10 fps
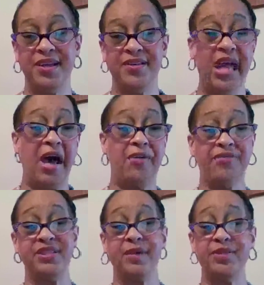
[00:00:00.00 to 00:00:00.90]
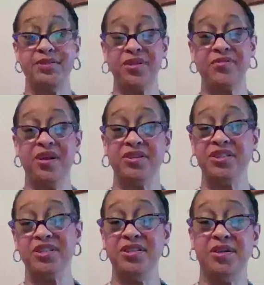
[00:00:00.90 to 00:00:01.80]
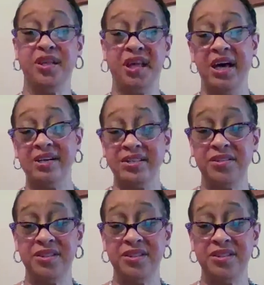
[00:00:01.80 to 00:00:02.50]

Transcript: Now, every time you turn around, she's in your closet.